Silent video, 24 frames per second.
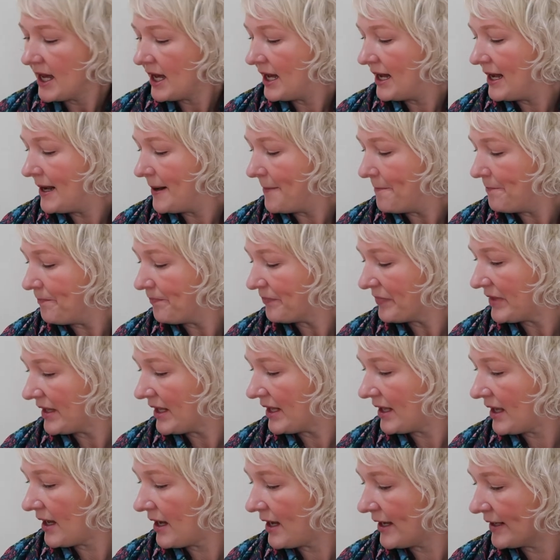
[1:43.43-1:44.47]
Um,
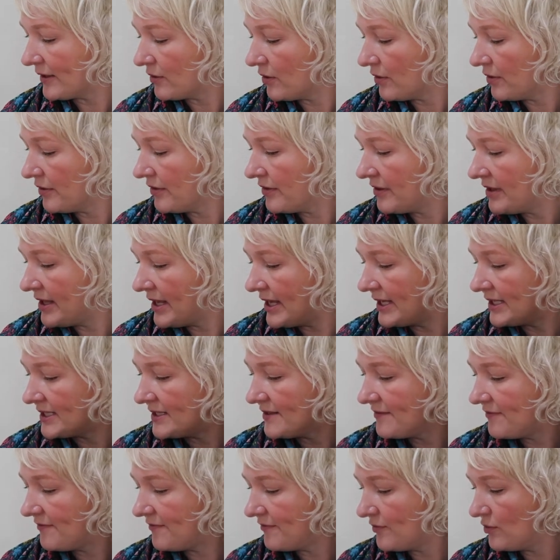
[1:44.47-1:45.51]
I got
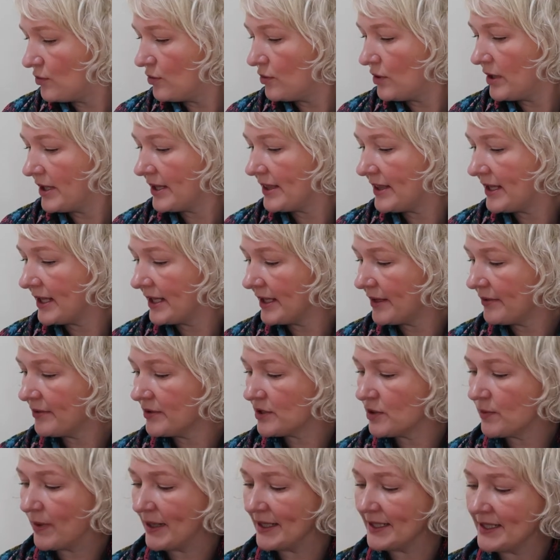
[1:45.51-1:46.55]
this for, I think it
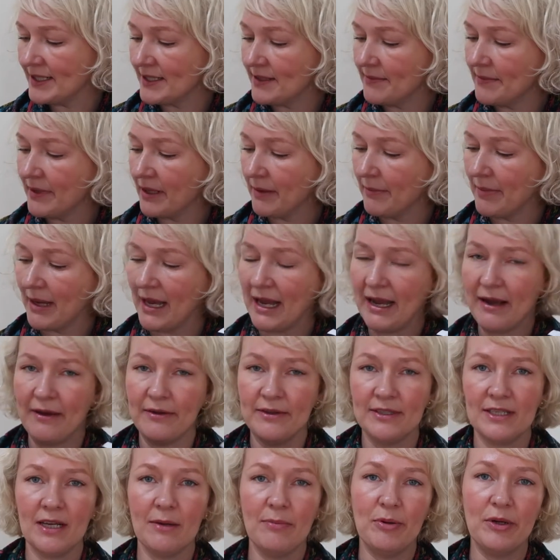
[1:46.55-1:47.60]
was 20 something
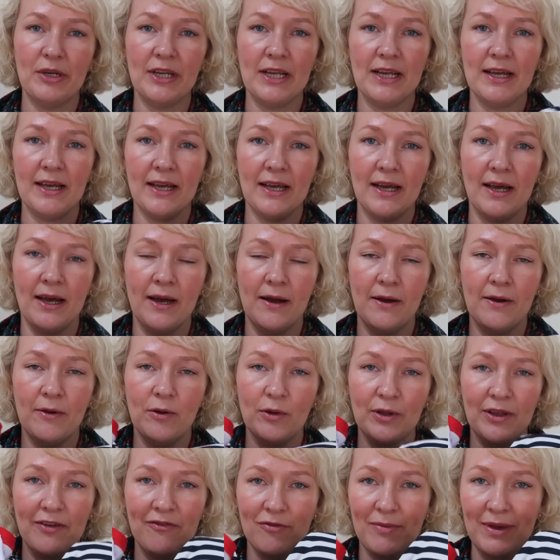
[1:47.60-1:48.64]
pounds. I'll put it uh,
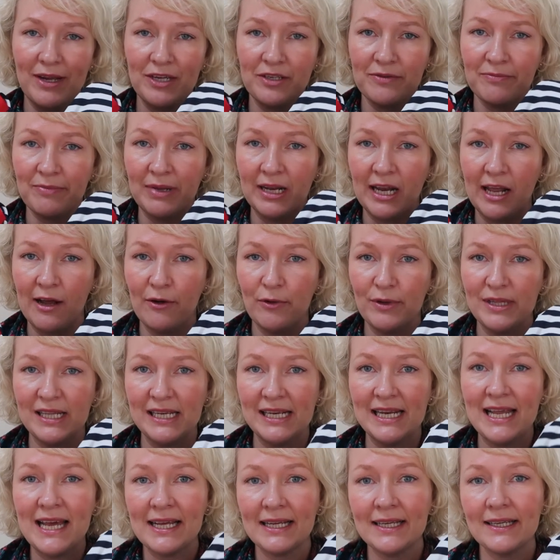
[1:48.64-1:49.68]
all the information below with a
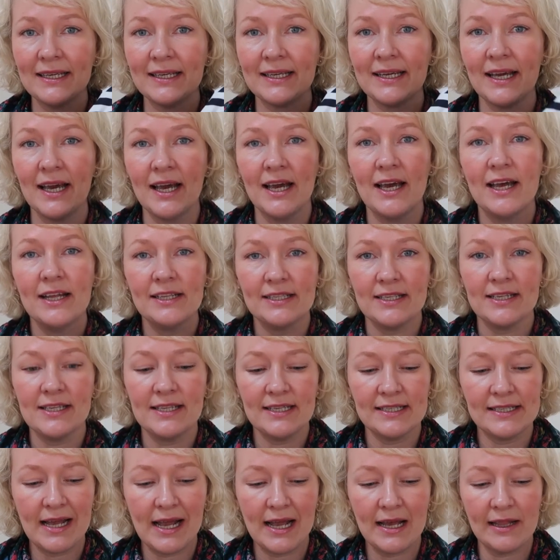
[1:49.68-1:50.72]
link to
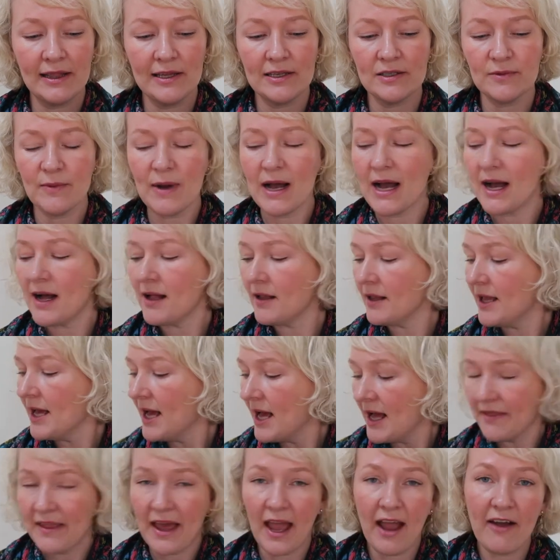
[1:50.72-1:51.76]
the sale as well.
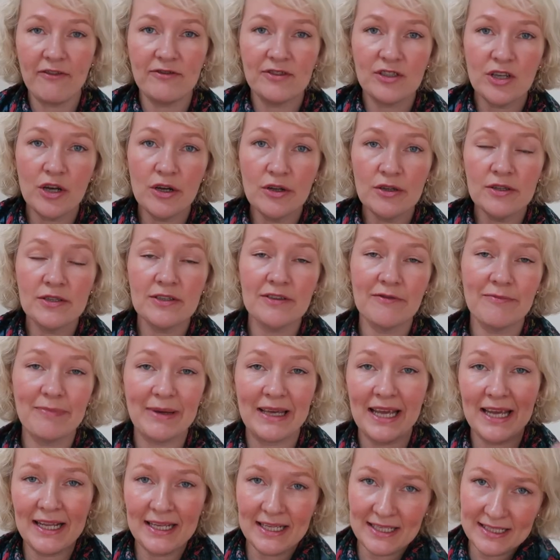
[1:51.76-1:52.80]
They have tons of
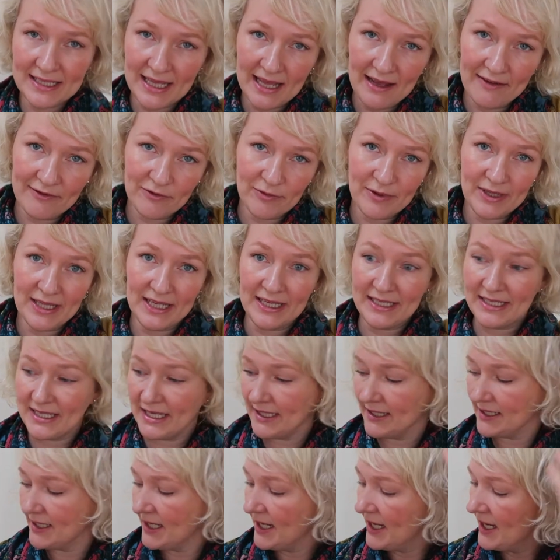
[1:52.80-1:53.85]
bikinis left where they
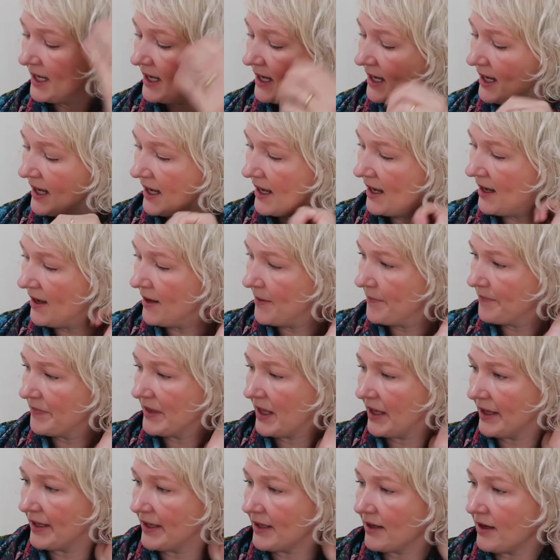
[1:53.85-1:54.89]
did
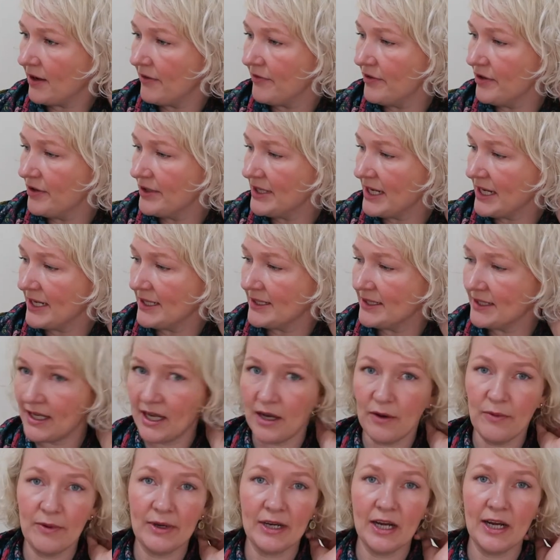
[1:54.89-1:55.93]
um, like a few days
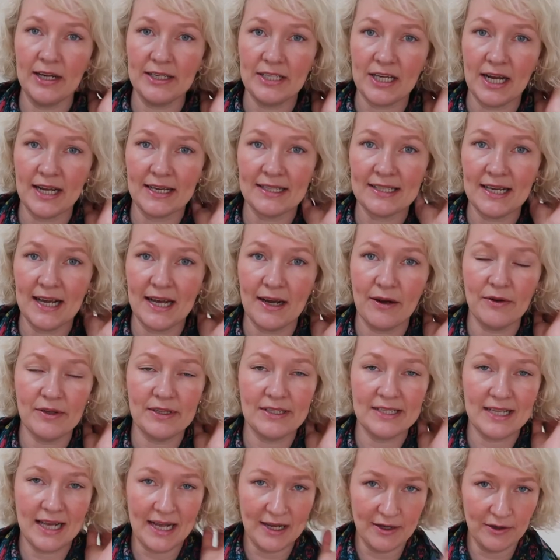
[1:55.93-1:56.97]
ago when I checked out
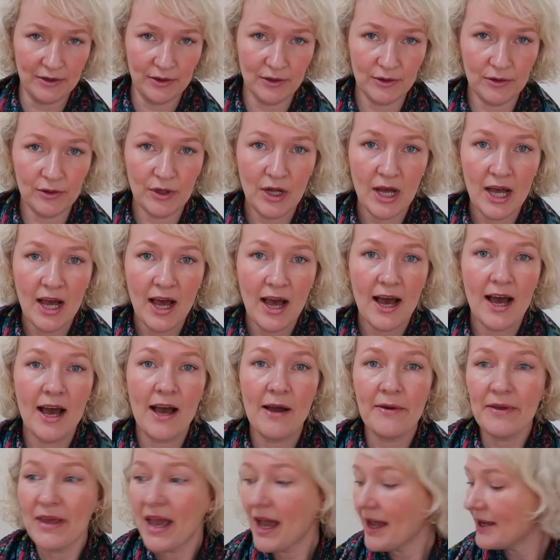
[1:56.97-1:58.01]
the sale.
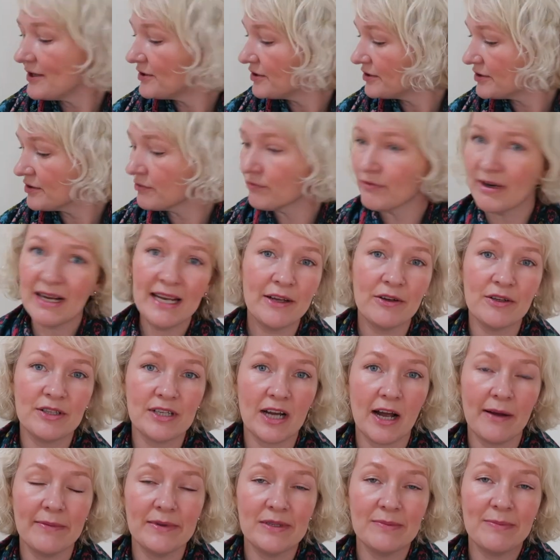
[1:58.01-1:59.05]
Uh, yeah, it's just a really good
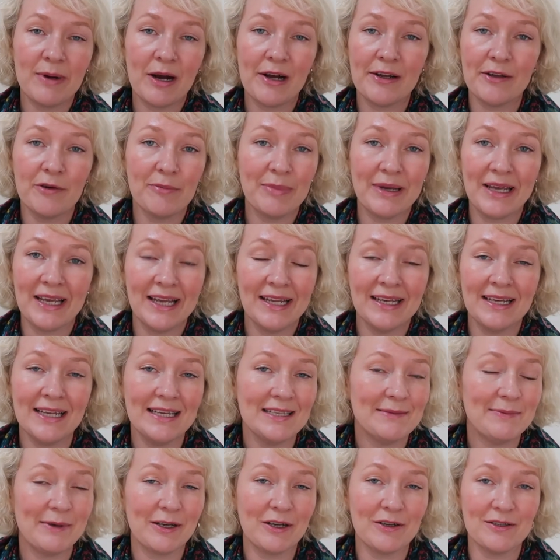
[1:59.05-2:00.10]
time to buy your
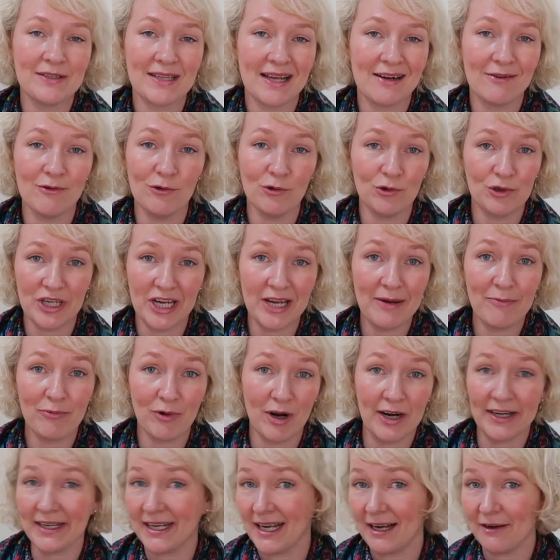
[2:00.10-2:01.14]
bikinis because they're all cheap
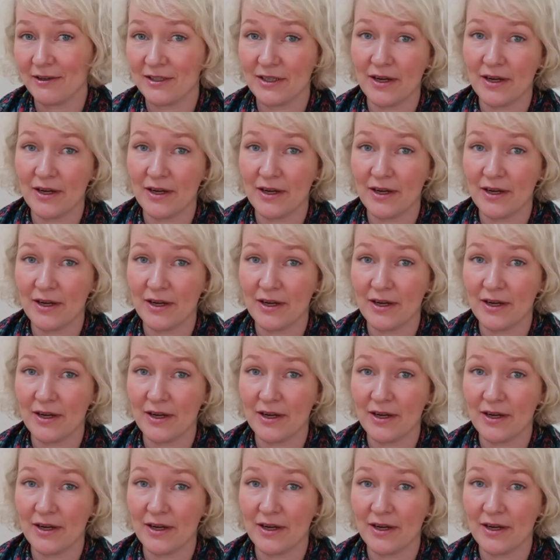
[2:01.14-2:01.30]
right now.